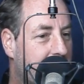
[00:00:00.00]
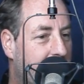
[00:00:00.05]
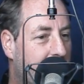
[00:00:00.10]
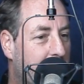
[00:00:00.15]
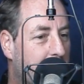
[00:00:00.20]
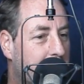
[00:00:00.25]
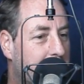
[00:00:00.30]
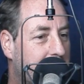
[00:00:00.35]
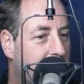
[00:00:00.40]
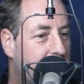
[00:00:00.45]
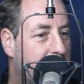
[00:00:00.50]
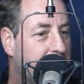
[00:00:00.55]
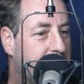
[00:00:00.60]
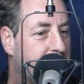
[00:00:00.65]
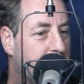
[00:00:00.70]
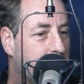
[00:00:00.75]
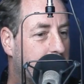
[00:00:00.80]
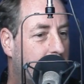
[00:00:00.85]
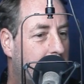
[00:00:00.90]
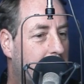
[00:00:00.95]
helped out
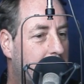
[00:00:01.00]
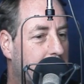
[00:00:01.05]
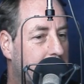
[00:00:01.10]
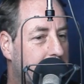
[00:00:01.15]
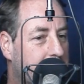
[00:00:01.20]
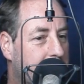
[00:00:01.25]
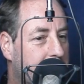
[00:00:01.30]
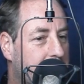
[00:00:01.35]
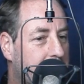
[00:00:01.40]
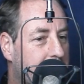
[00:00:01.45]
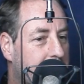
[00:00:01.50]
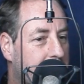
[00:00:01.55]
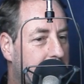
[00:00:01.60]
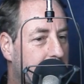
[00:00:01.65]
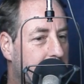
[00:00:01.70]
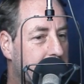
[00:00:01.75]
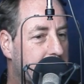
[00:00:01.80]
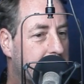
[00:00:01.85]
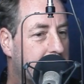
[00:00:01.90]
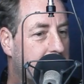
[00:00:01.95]
for a while, and then
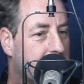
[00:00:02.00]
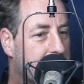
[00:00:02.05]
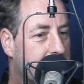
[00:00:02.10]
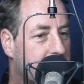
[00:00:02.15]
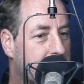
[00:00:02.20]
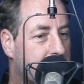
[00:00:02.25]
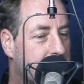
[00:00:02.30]
there was another